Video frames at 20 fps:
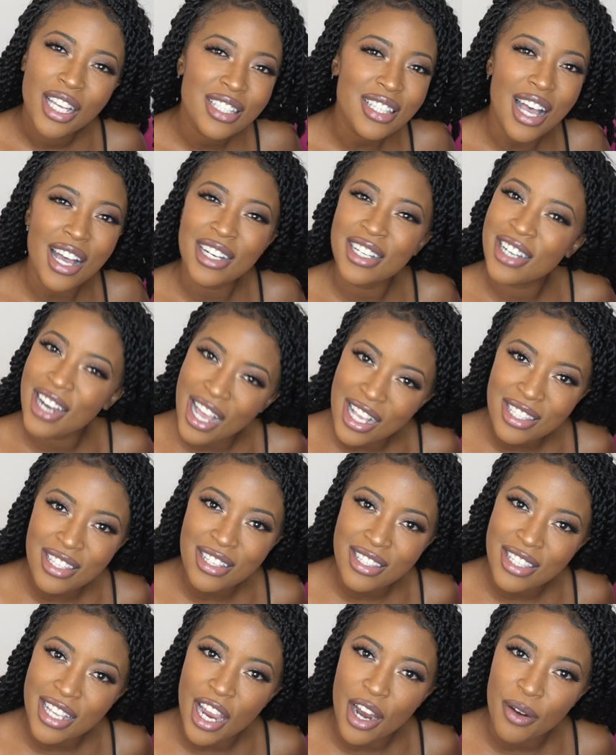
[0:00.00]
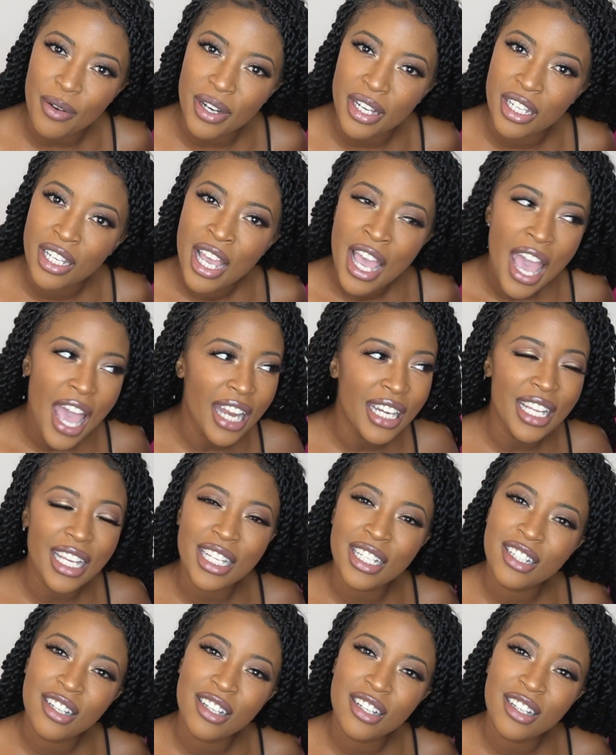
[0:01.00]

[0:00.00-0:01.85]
It's unnecessary and